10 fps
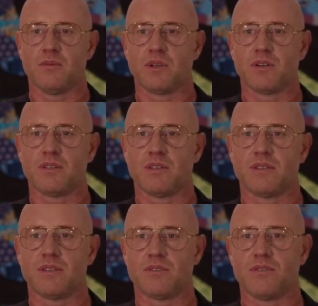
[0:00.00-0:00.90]
because
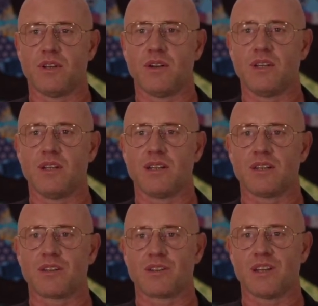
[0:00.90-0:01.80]
it's a
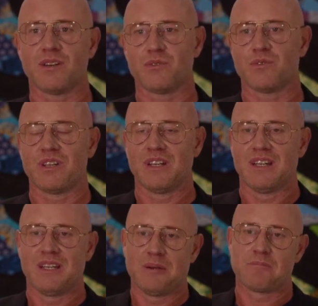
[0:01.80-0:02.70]
very kind of
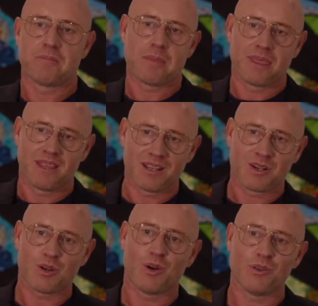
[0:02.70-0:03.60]

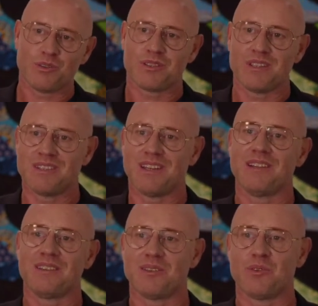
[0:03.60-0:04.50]

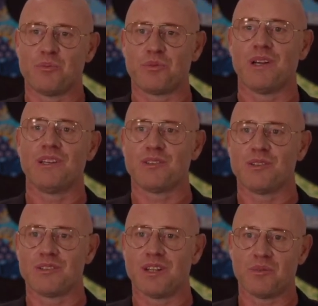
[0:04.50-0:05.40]
cost-intensive
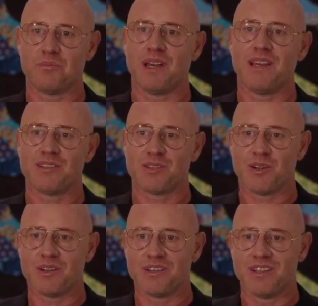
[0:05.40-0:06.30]
operations that are based
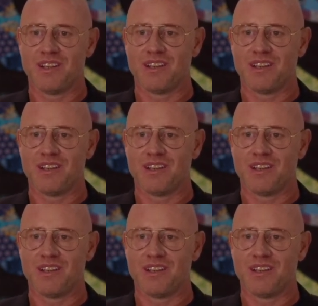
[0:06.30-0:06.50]
on